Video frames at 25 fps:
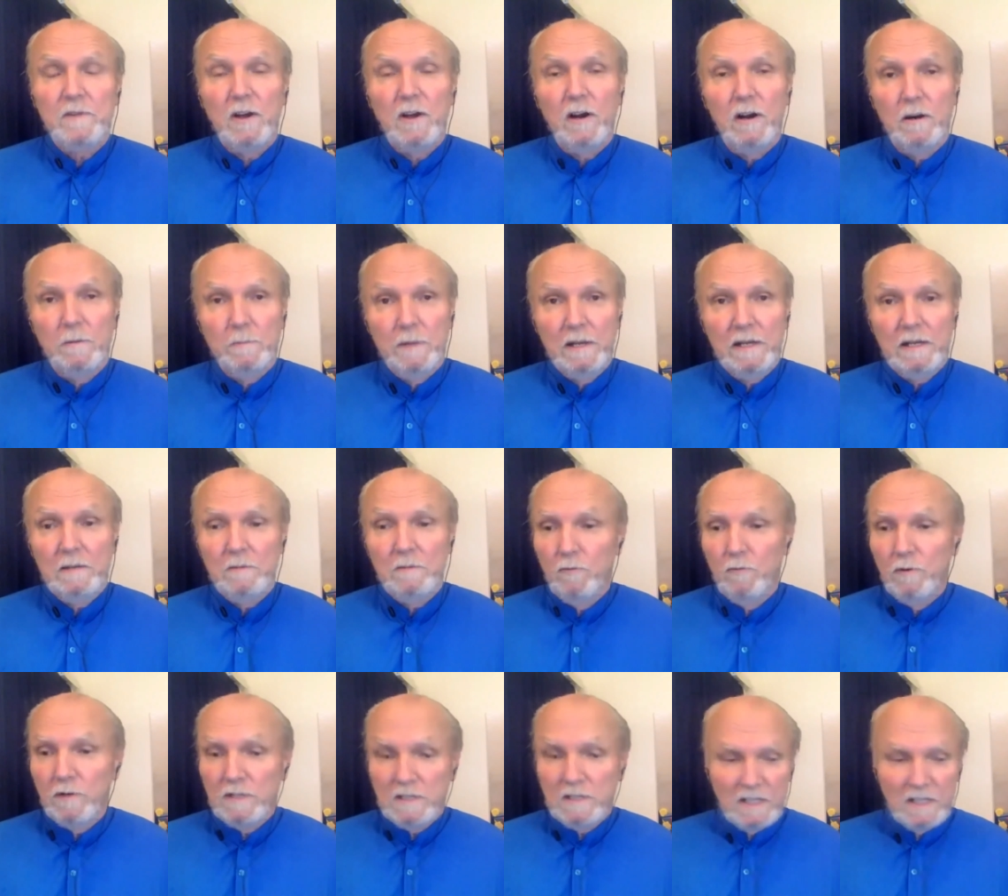karmic,
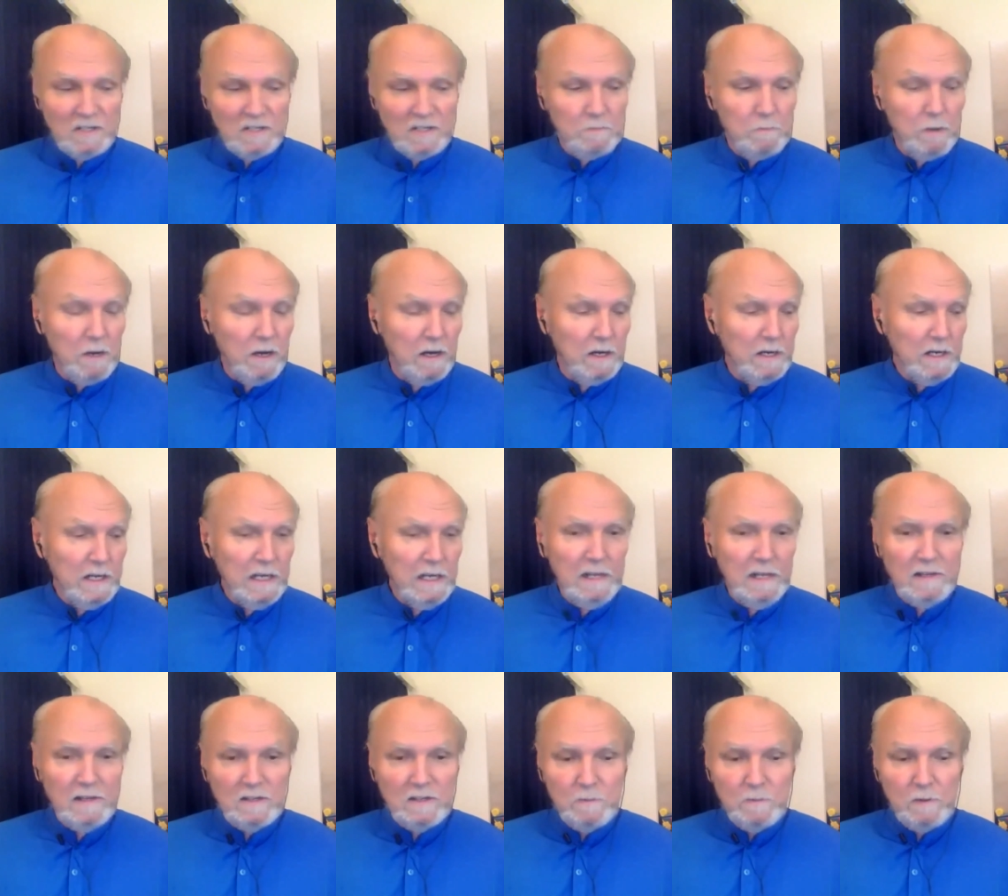where it says body,
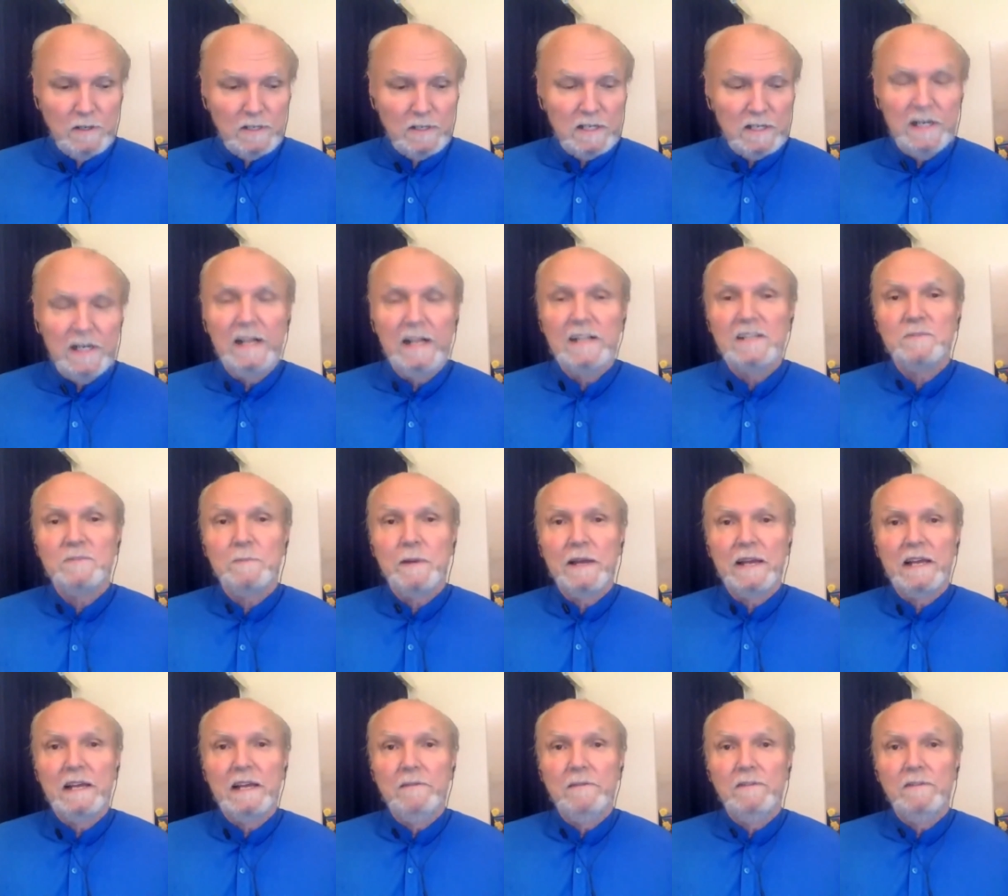this personality, it's
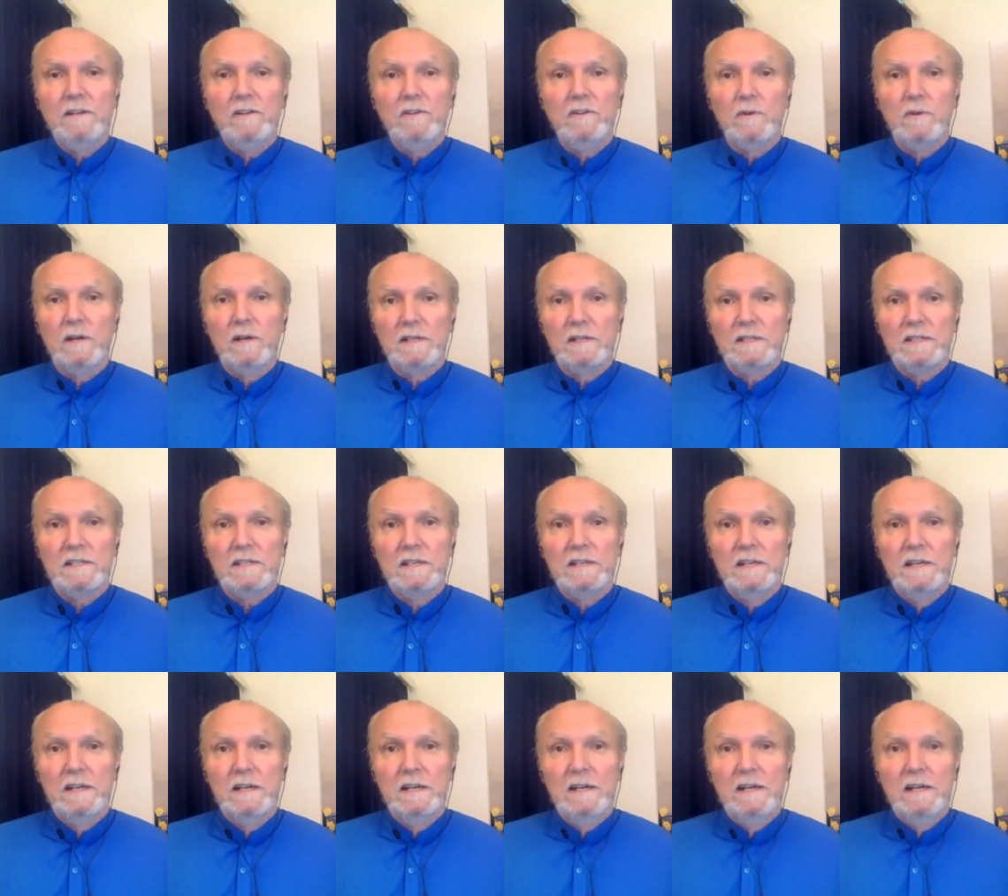been given to us.
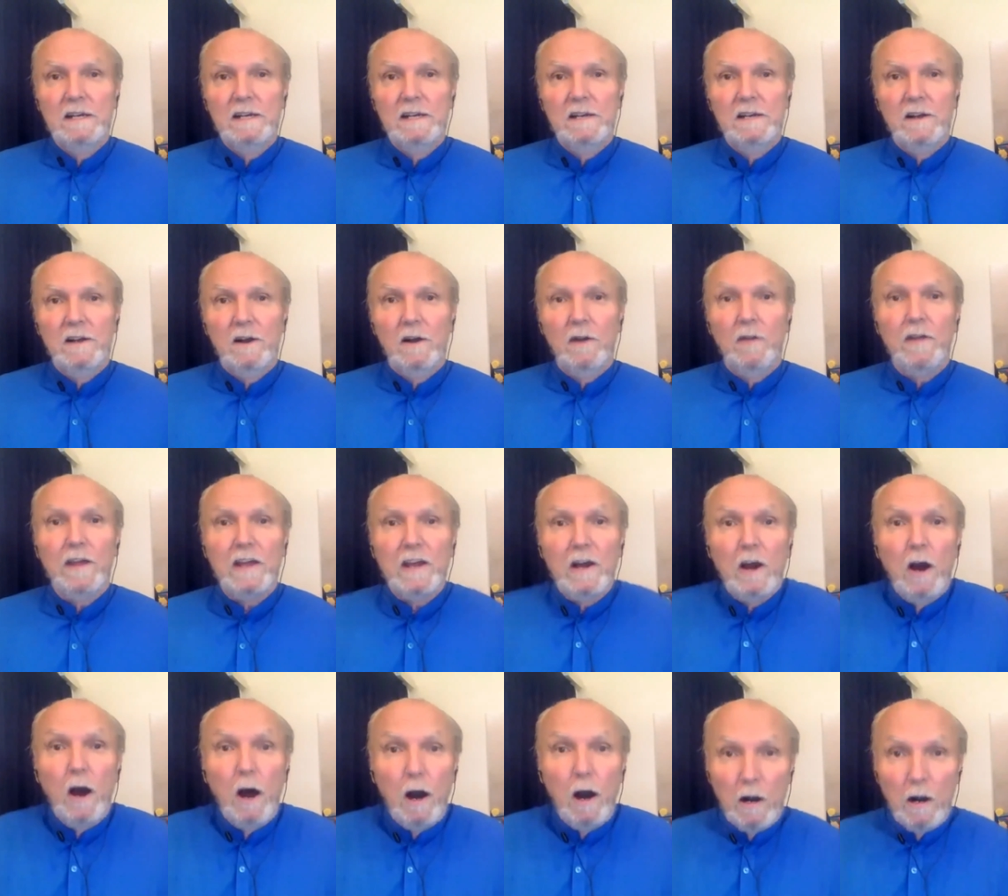Are they
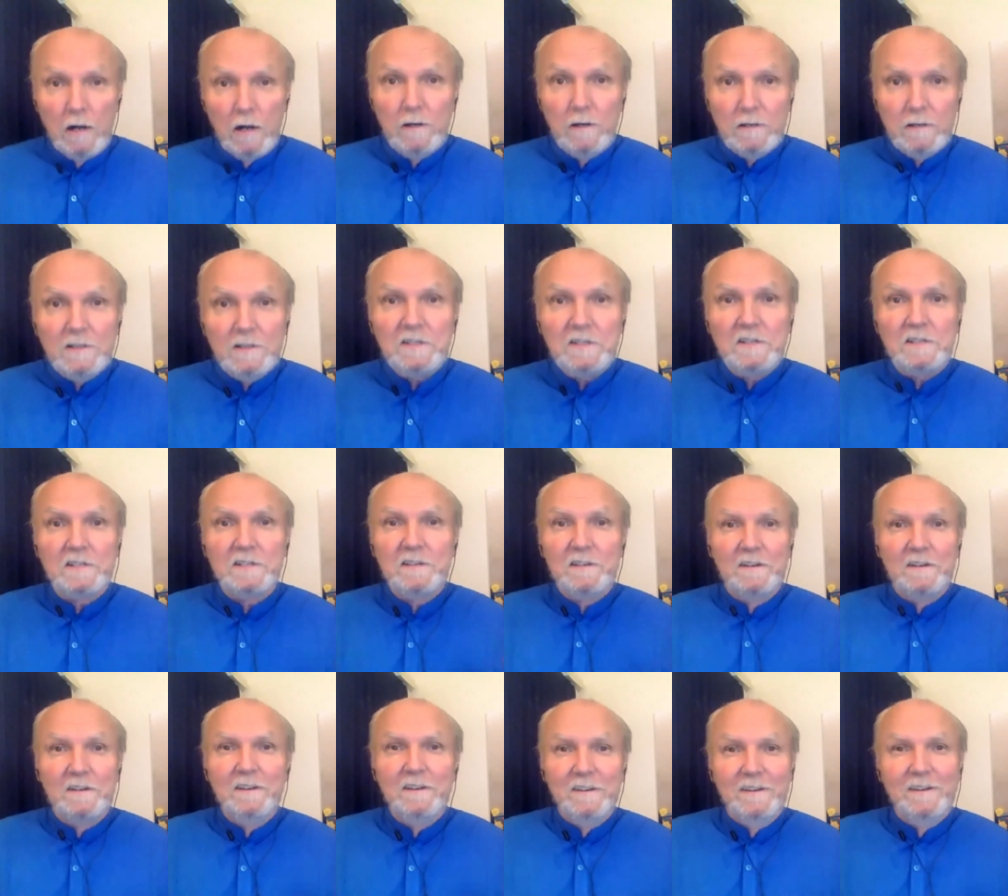ours?
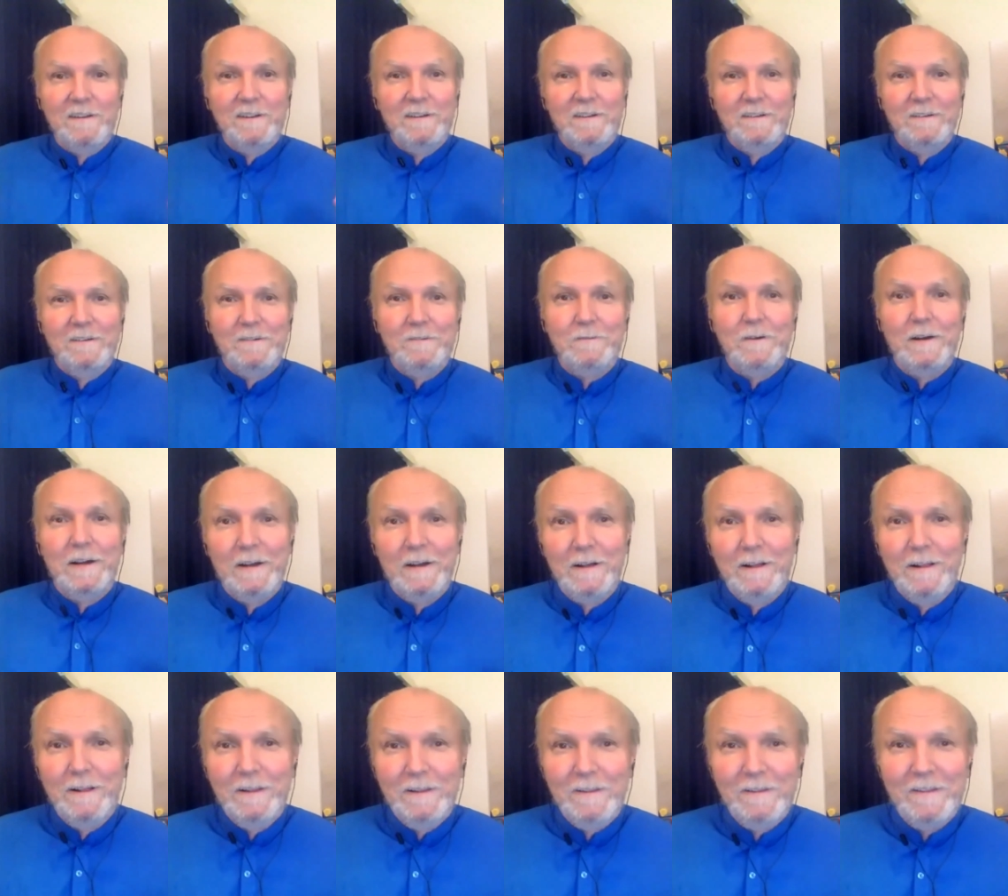
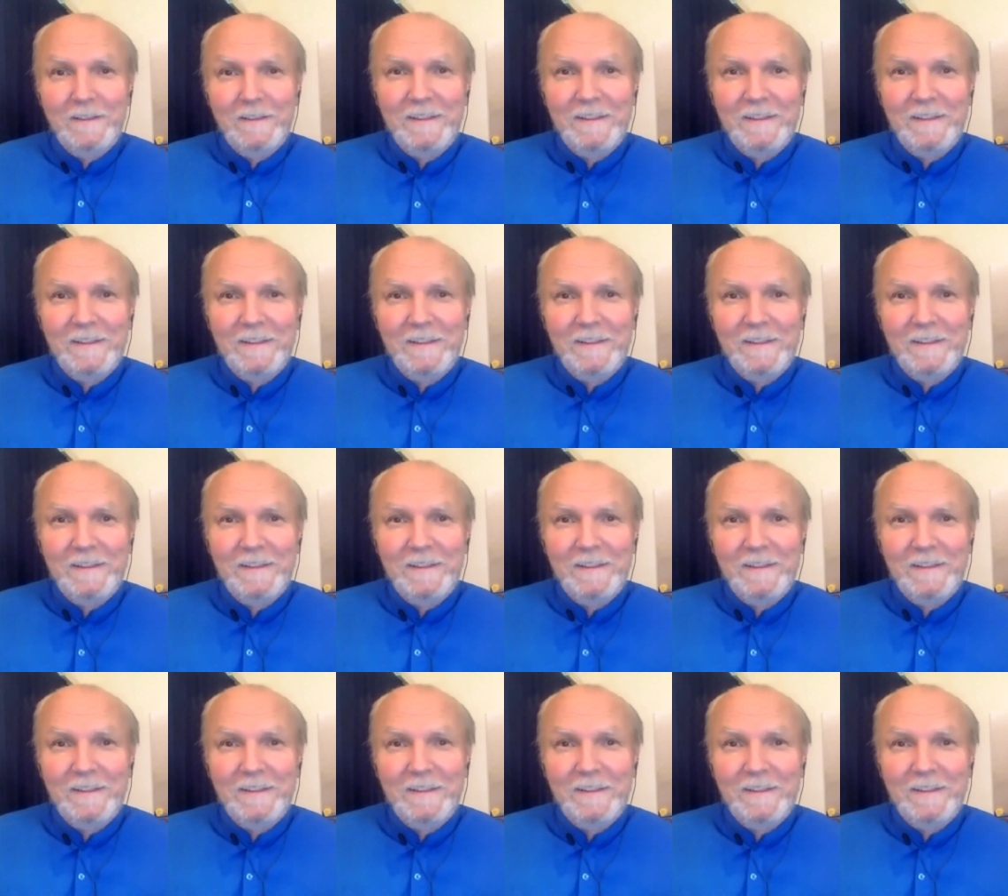Well,